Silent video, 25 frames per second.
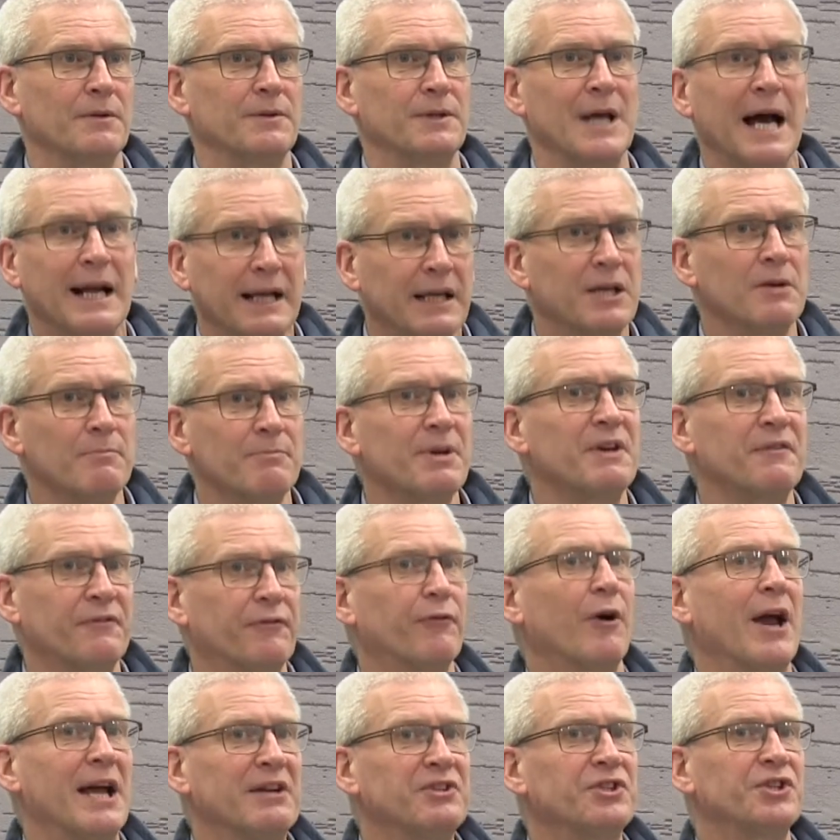That can be
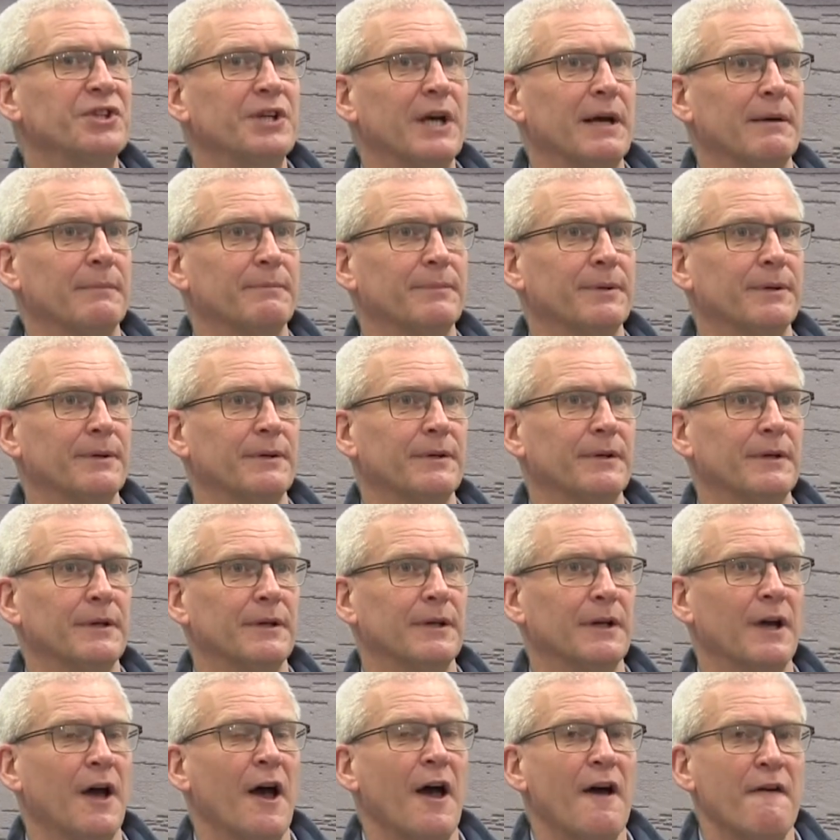friendship.
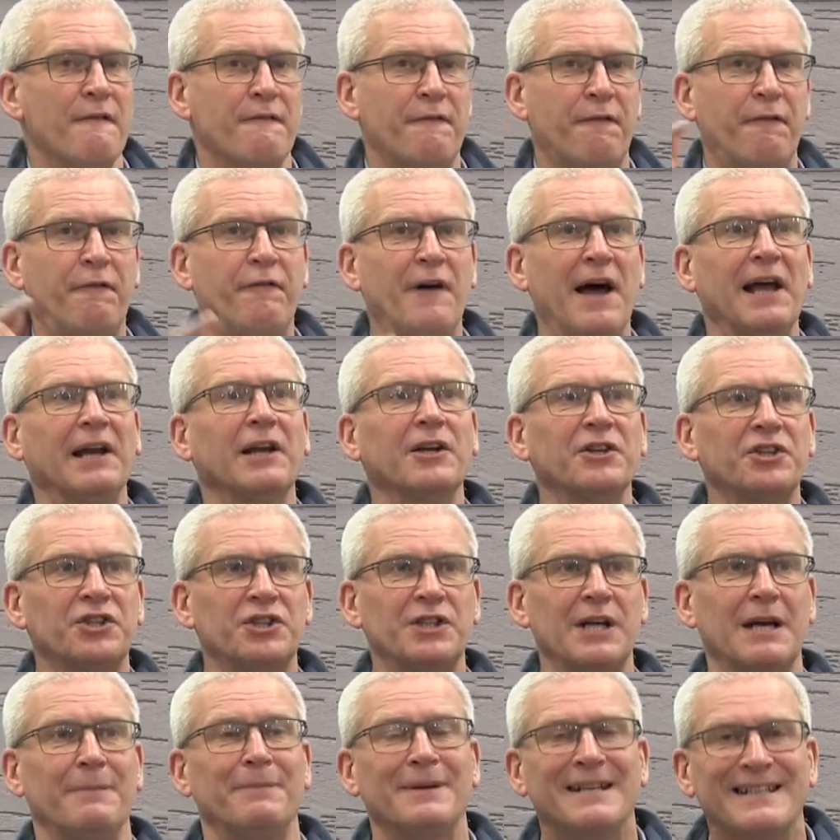
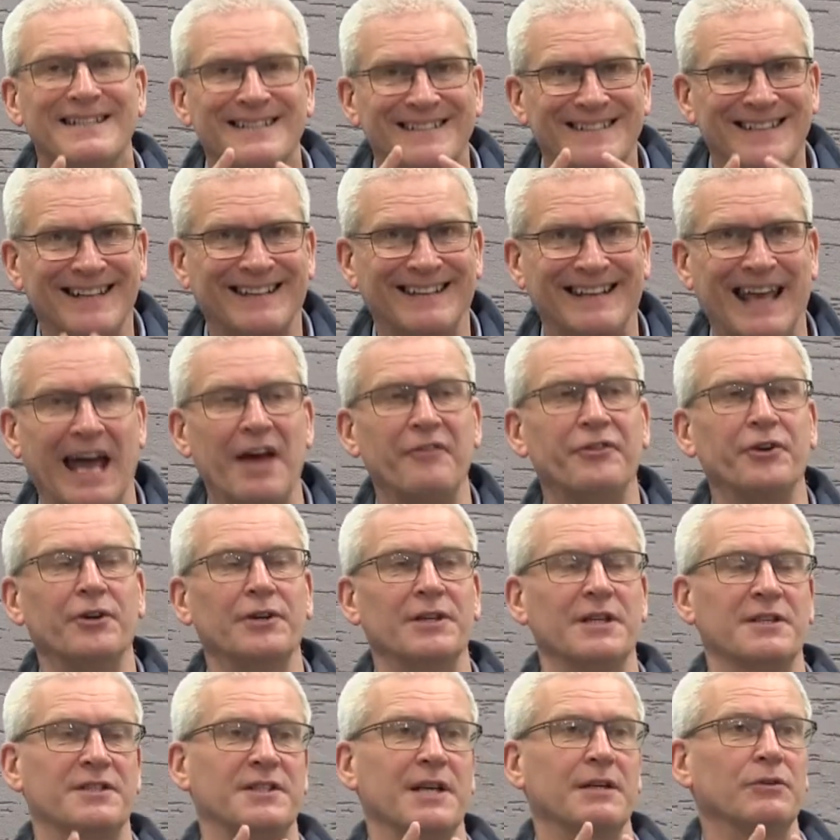Fellowship is
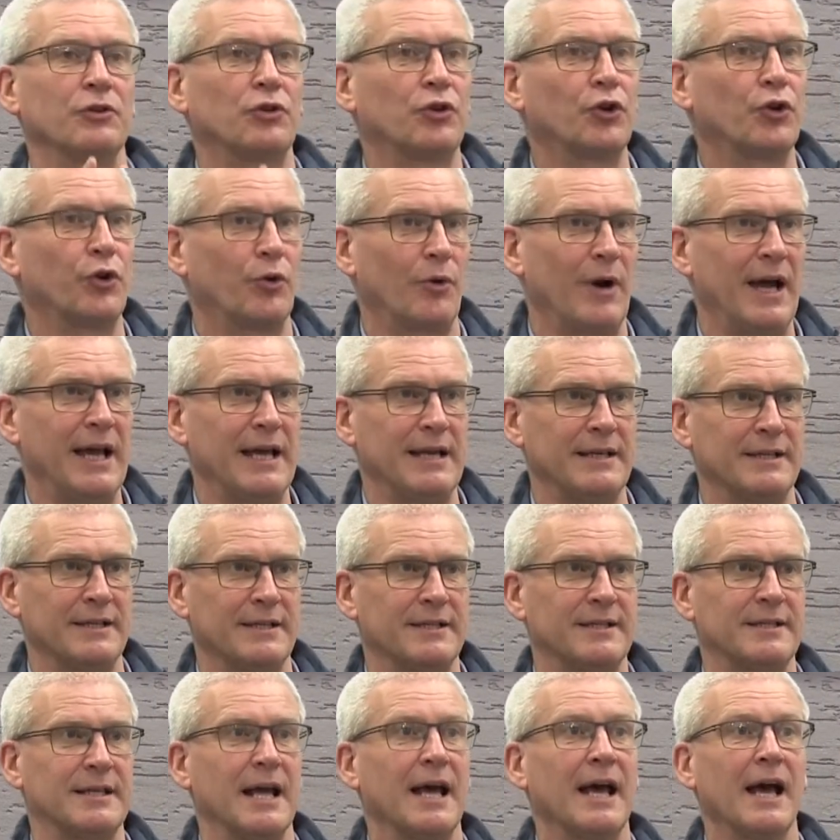togetherness in
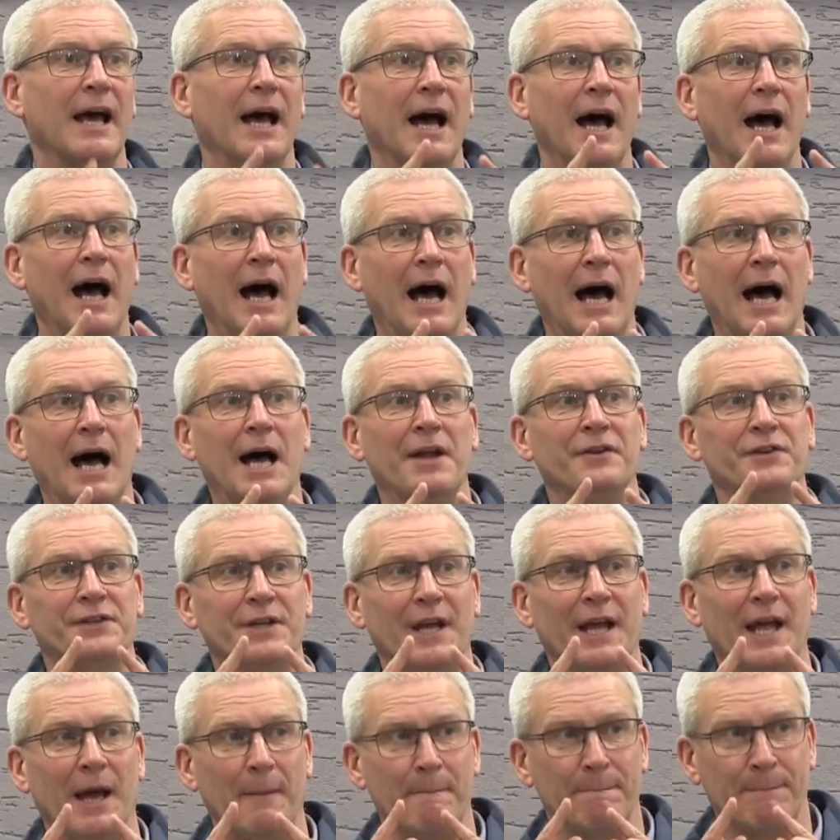Christ and
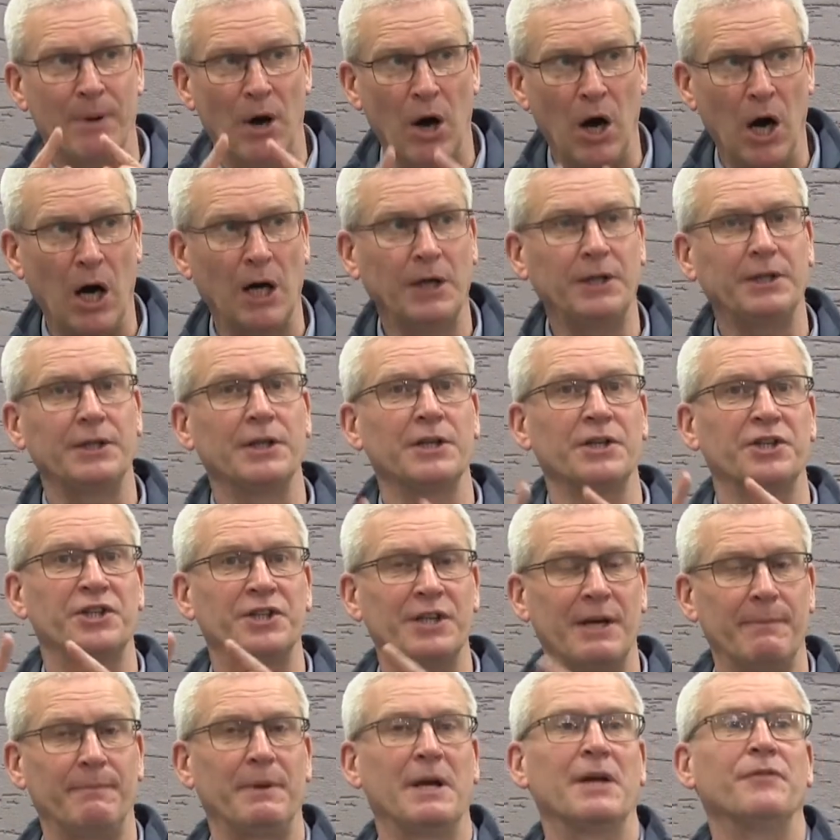
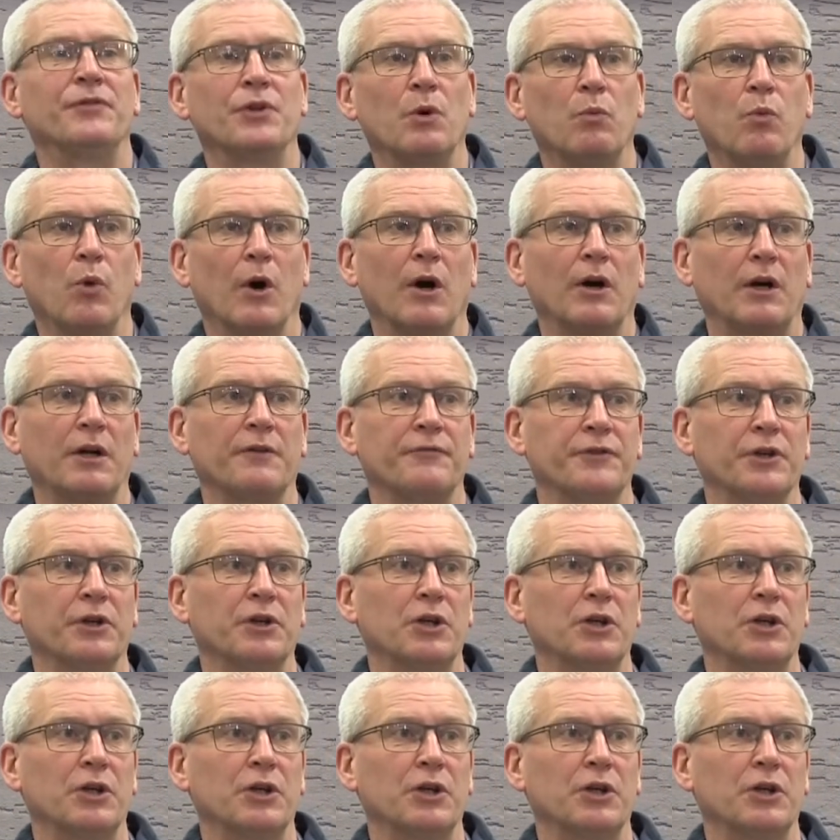partnership in the work of the